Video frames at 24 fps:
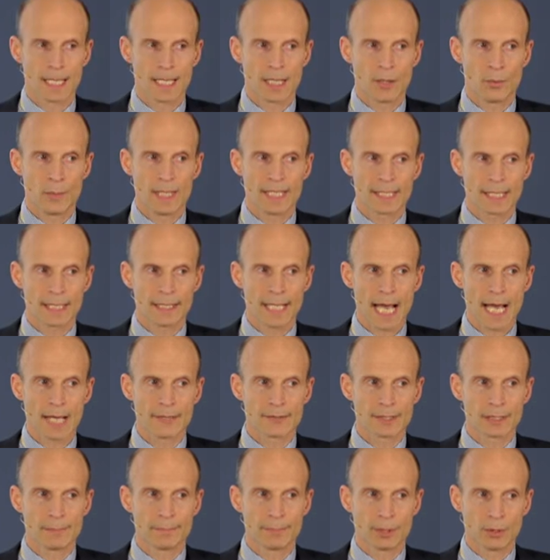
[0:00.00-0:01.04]
We can
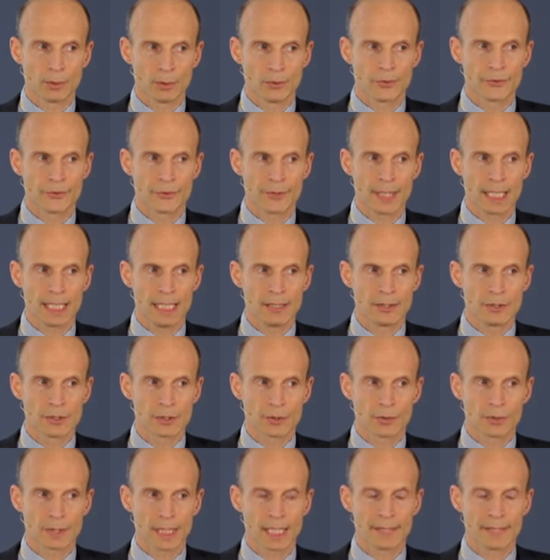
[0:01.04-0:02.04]
handle both the indoor